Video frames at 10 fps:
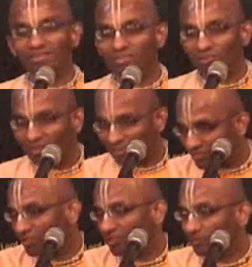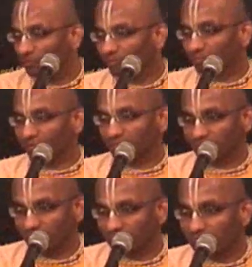strange.
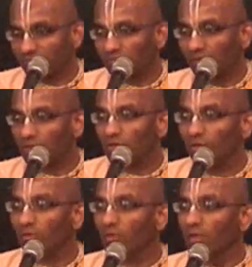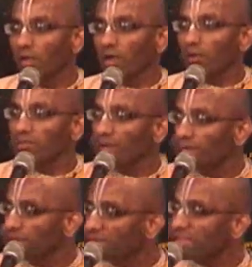So, the
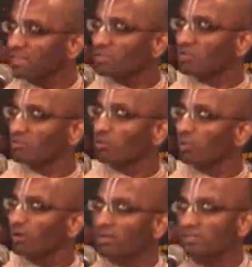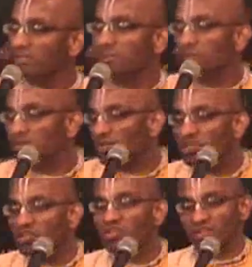meanings of the words keep
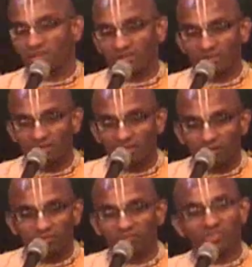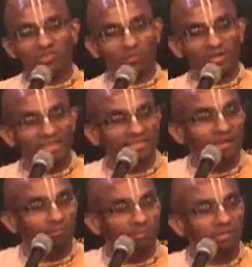changing. And this is just one
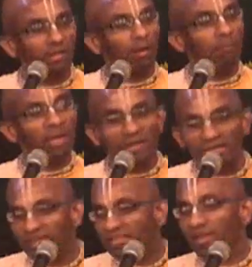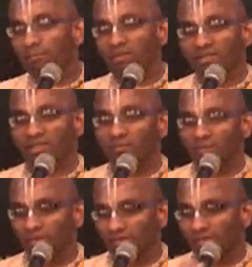example. There are many examples that can be
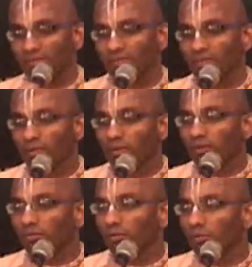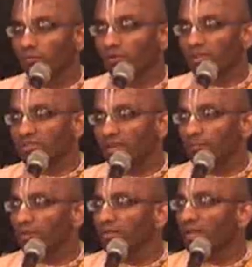given. So, for
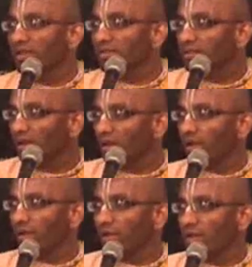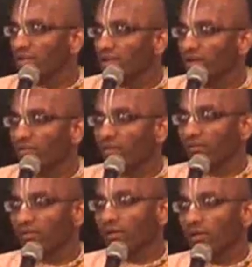example, in 1900, uh,
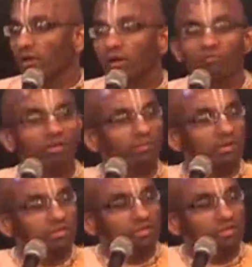a famous